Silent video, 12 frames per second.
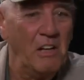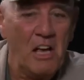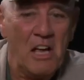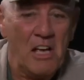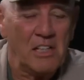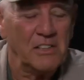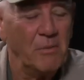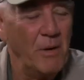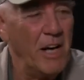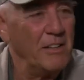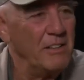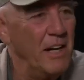It's
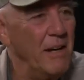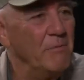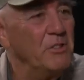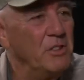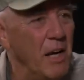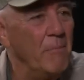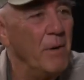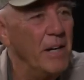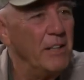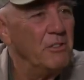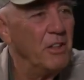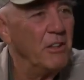about time
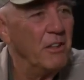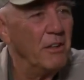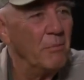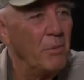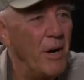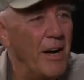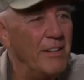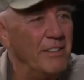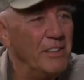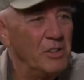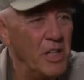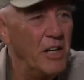somebody took a little pride in
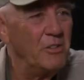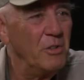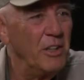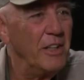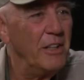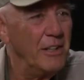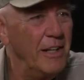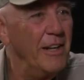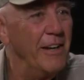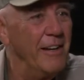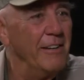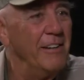this country
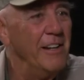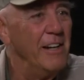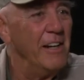again,